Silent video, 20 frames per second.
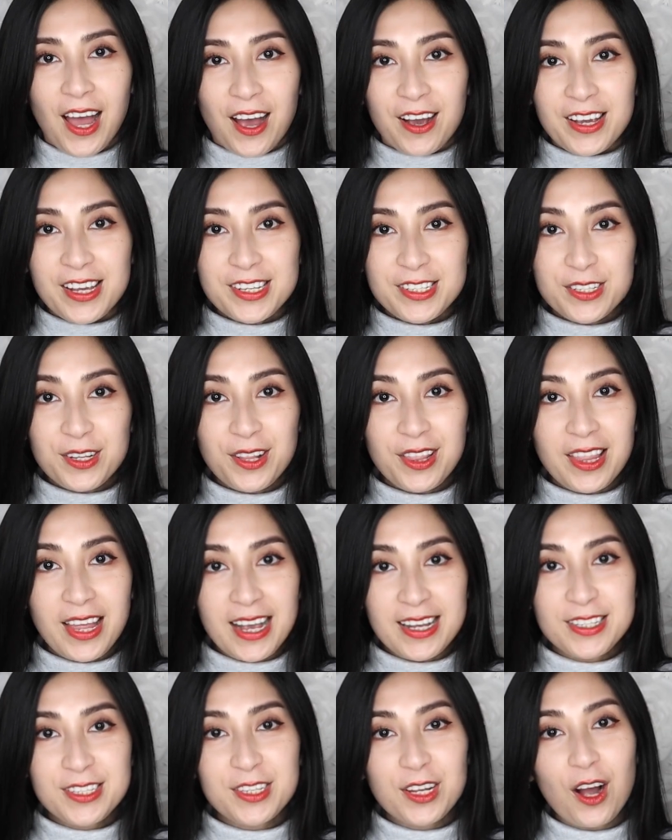Okay, so
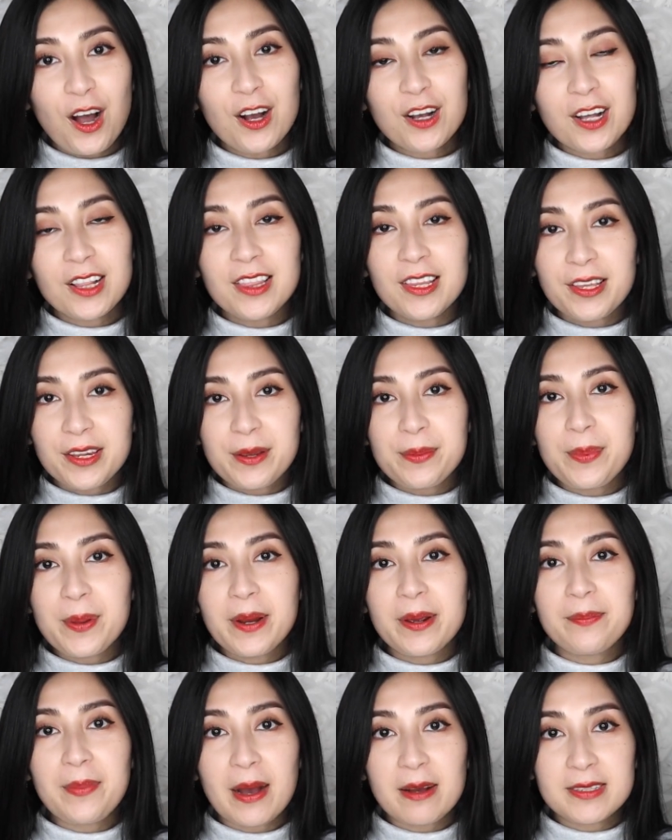let's talk a little bit
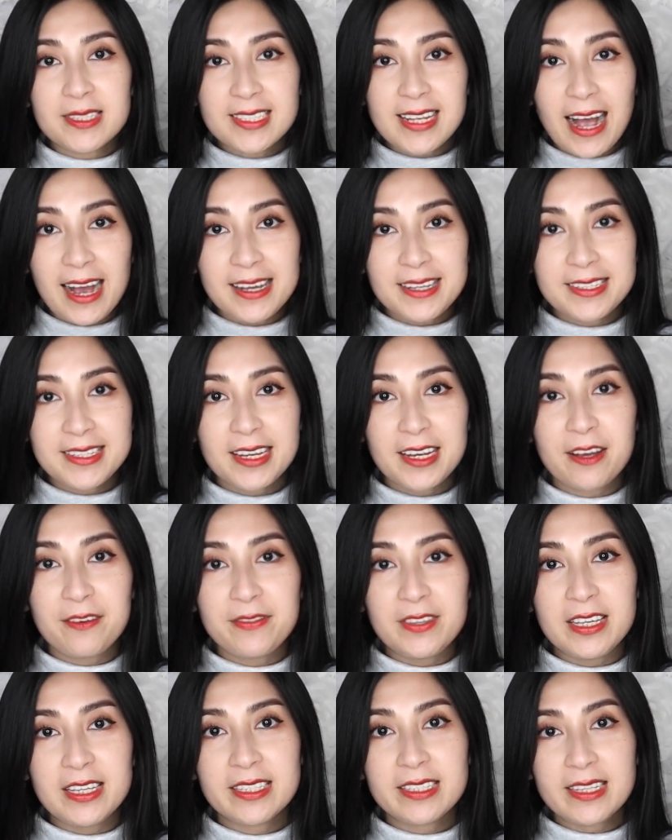about sizing
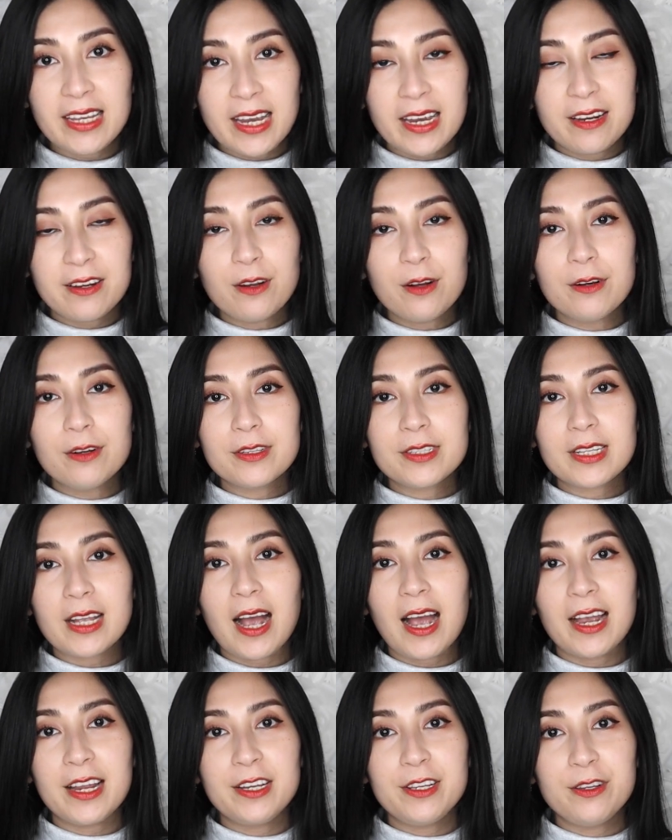of these sandals.
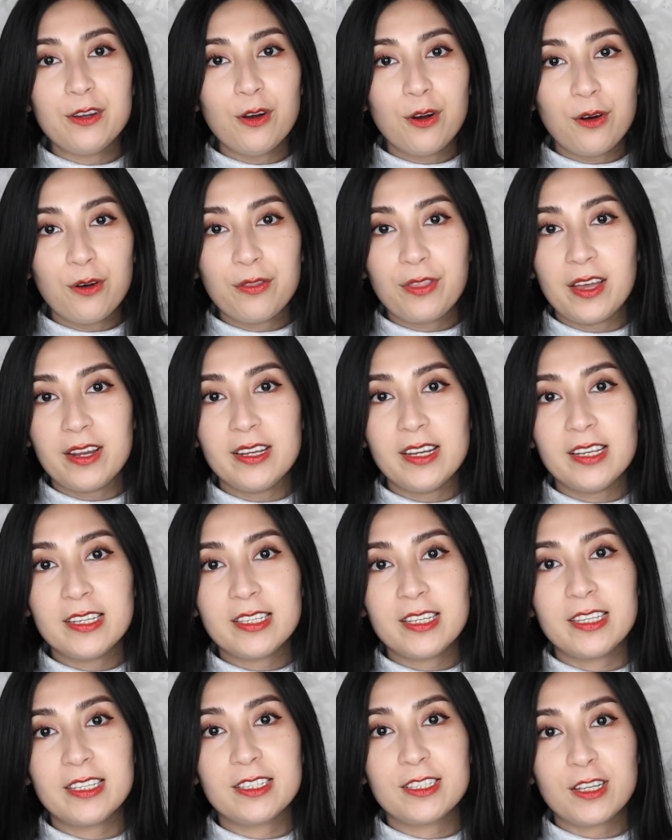I know that
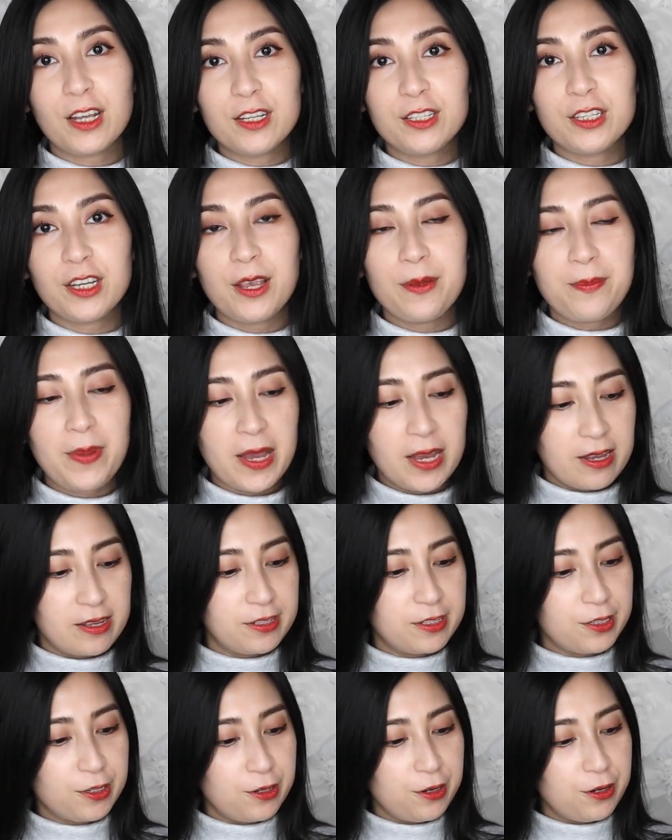this is such a big
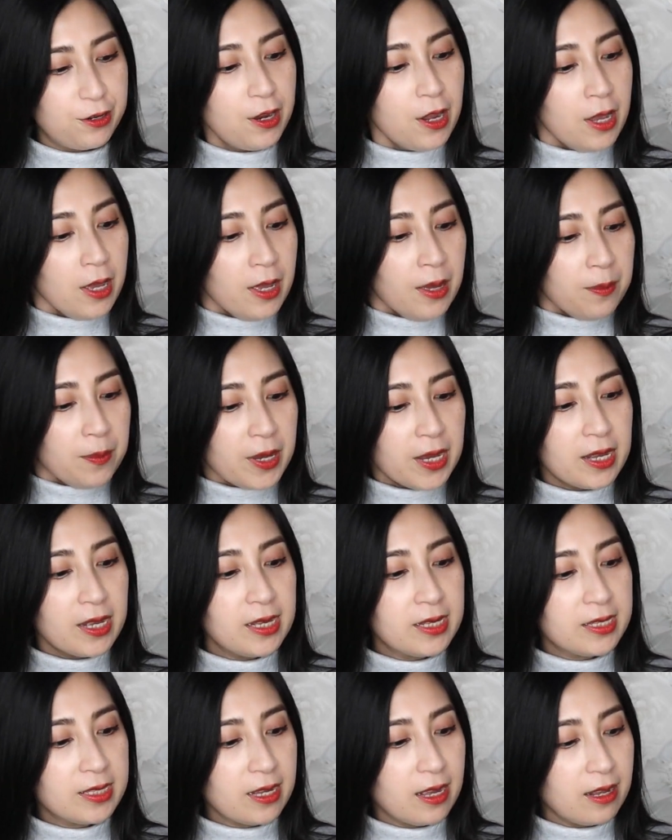concern
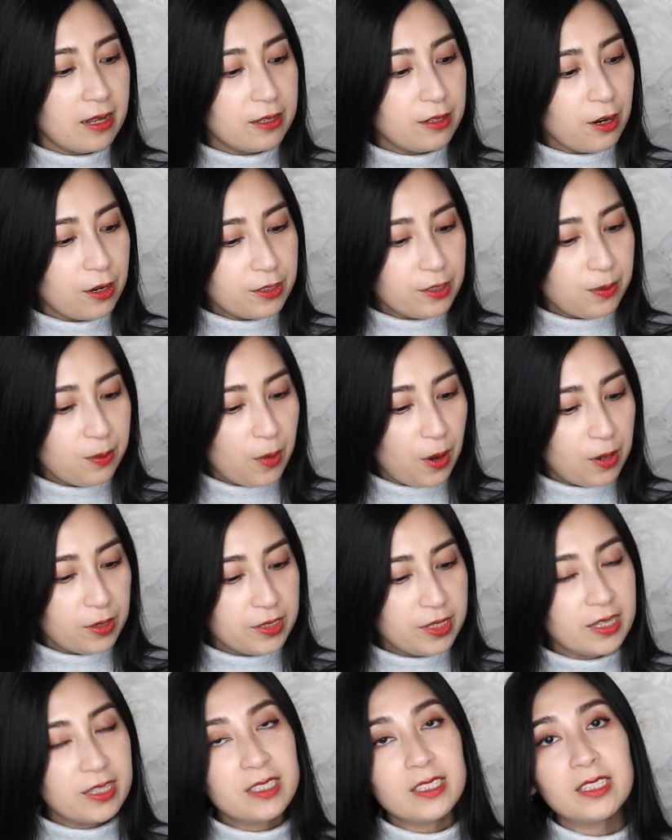because Dr.
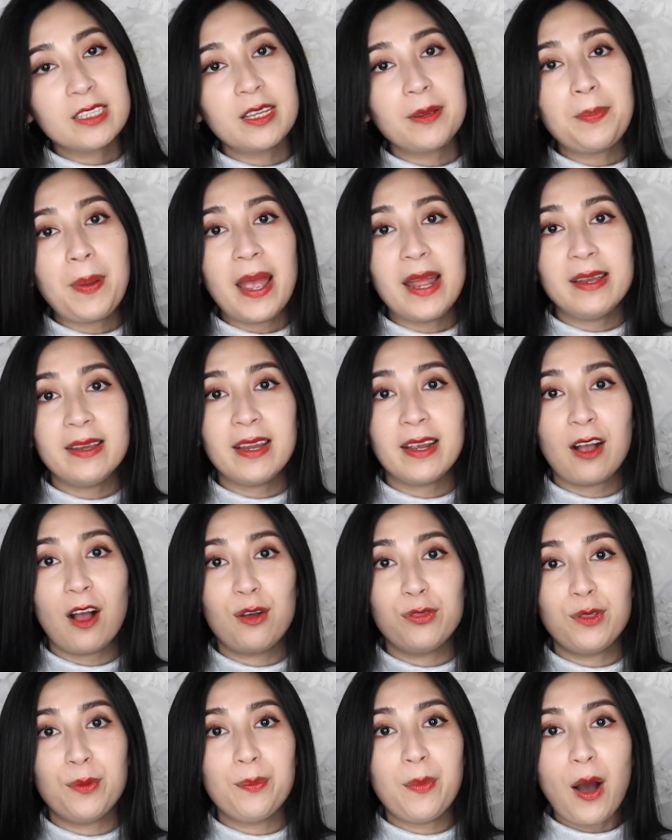Martens, depending
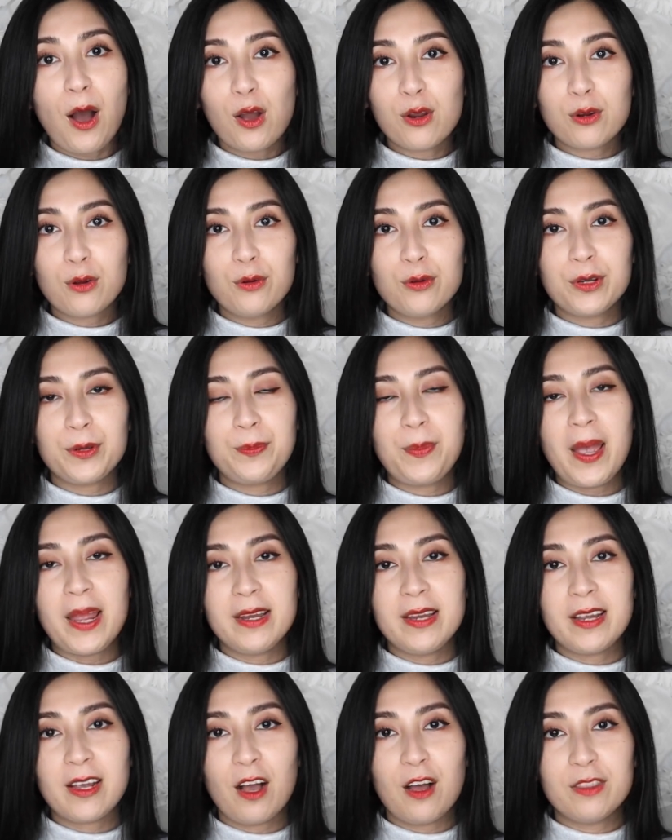on the model,
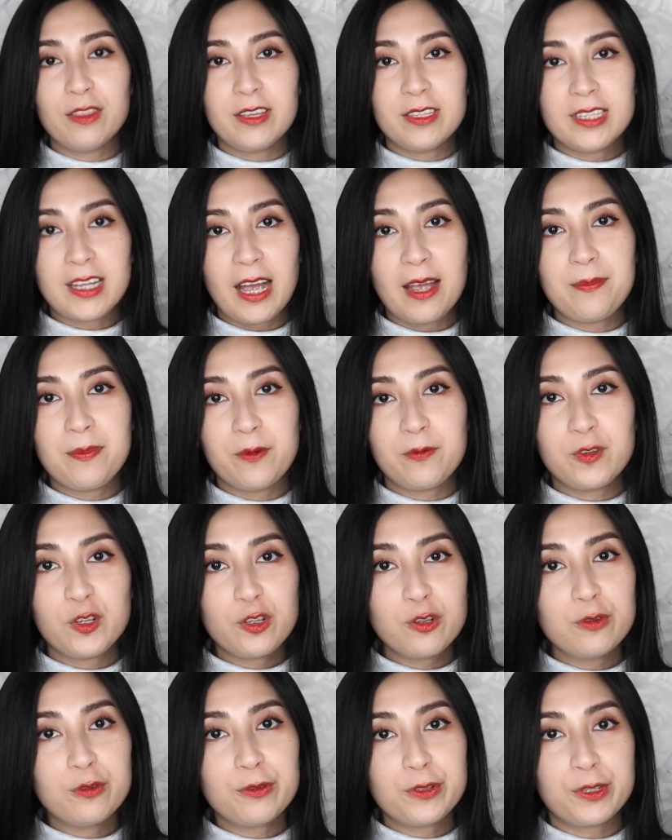depending on the type of
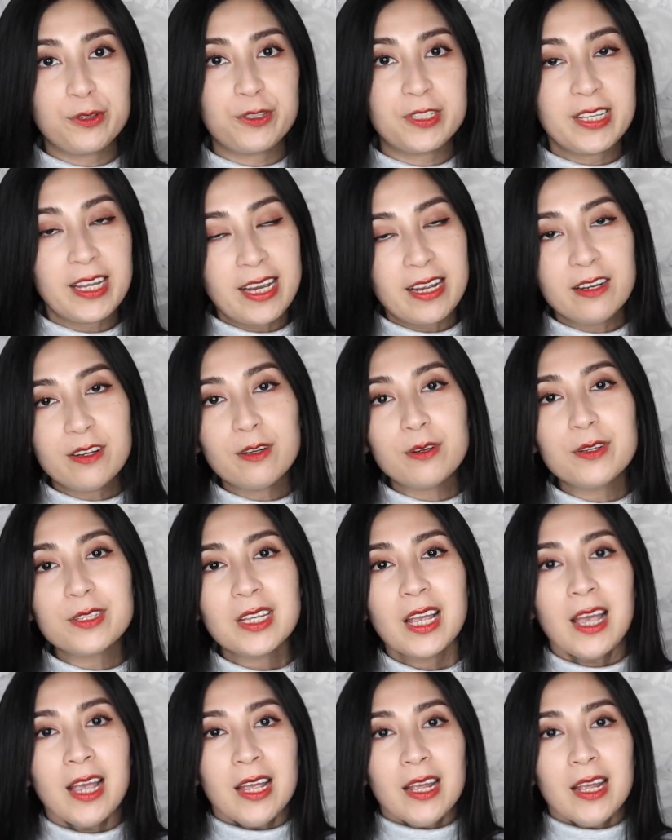shoes or sandals,